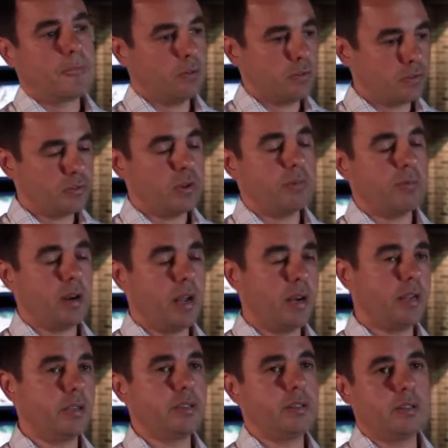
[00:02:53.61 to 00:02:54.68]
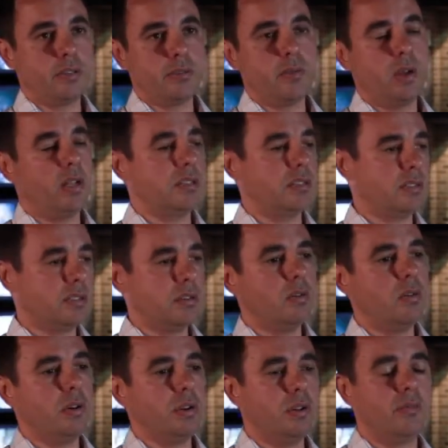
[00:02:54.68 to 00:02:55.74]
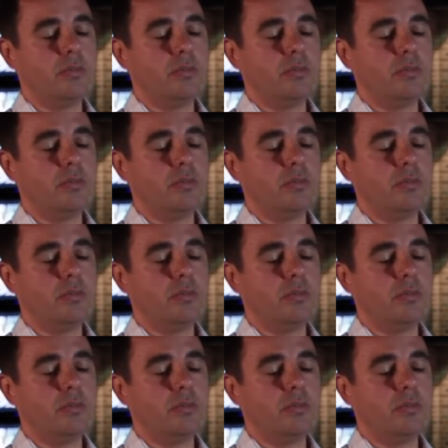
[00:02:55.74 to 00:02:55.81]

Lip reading: Control product as well as audio,